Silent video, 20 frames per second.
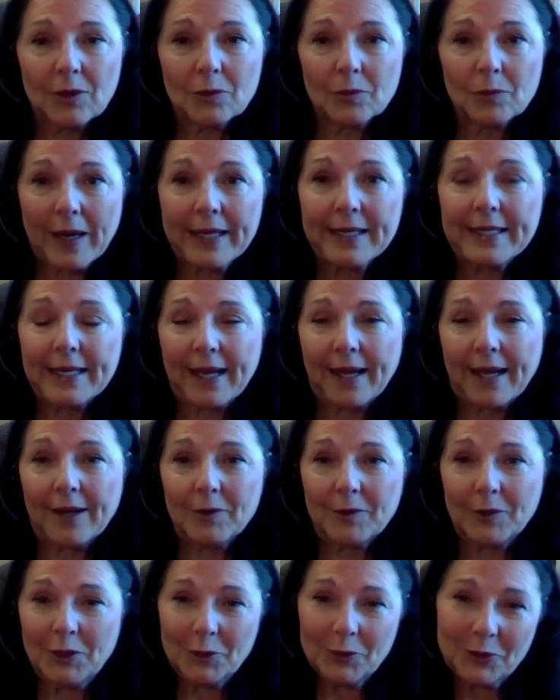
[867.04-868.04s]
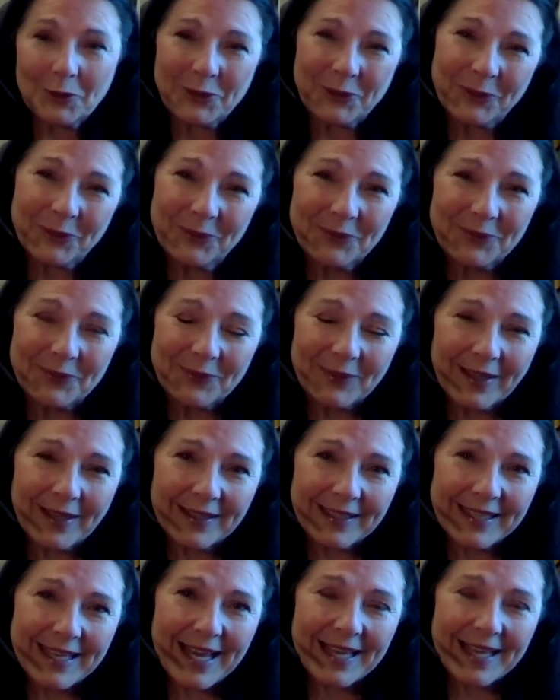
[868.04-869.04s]
right now,
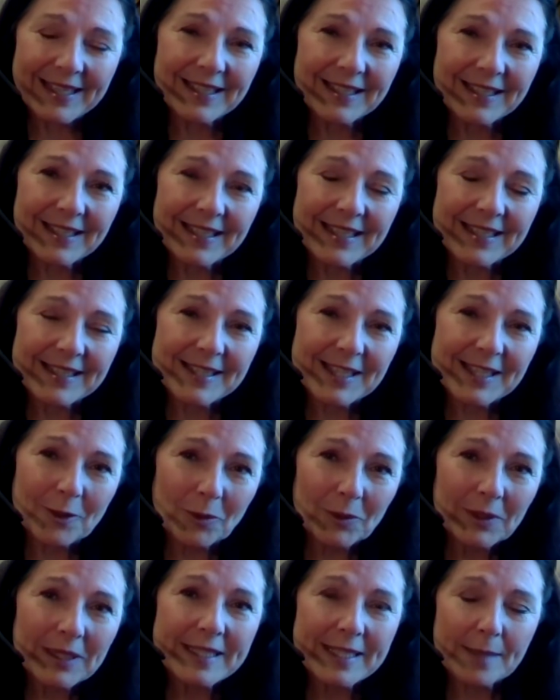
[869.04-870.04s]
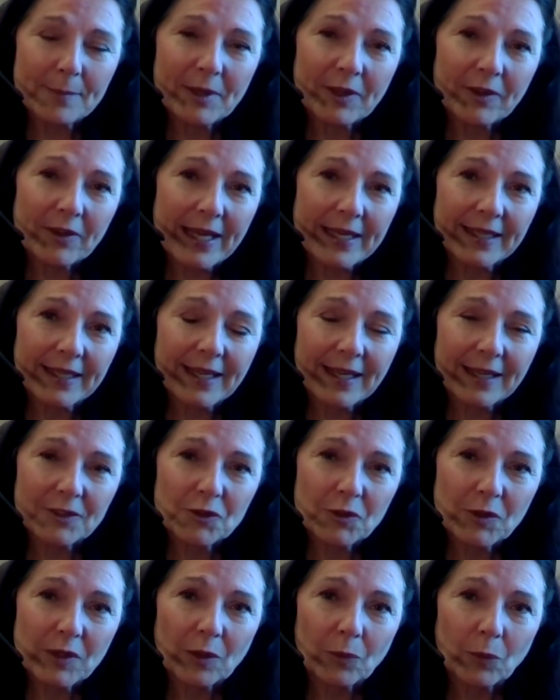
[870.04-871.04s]
Canada is the only democratic
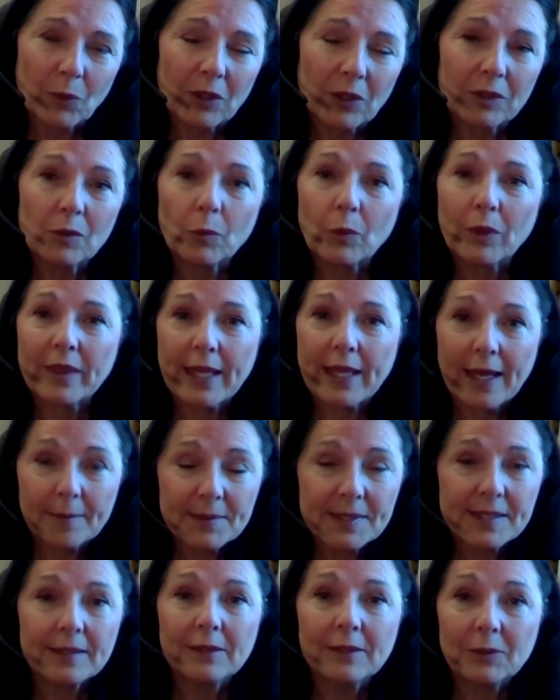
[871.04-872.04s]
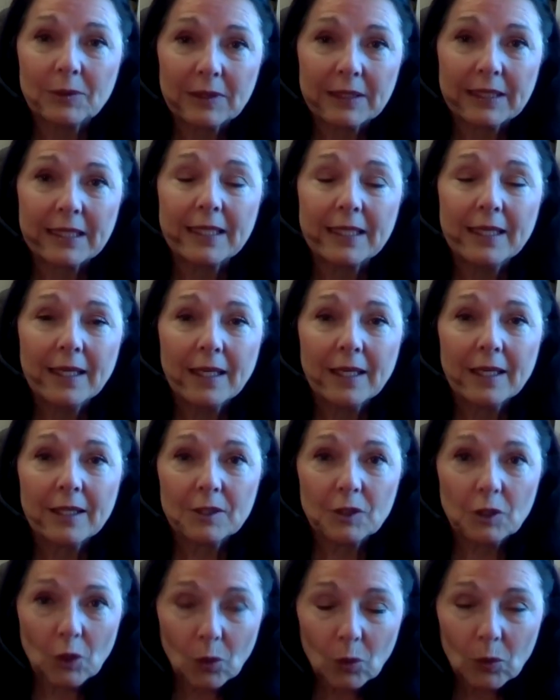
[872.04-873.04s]
country in the world with absolutely
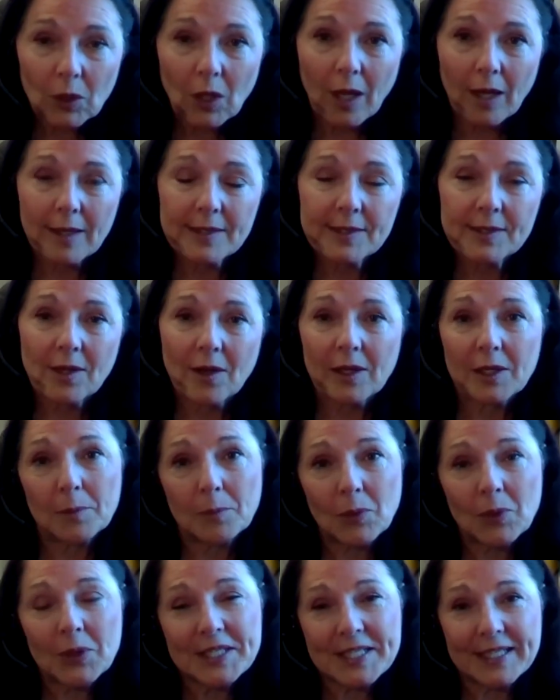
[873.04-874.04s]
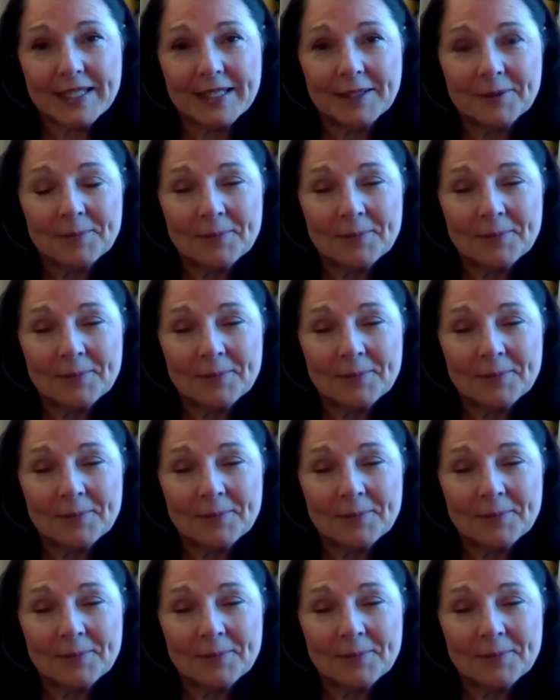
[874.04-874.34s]
no laws on abortion.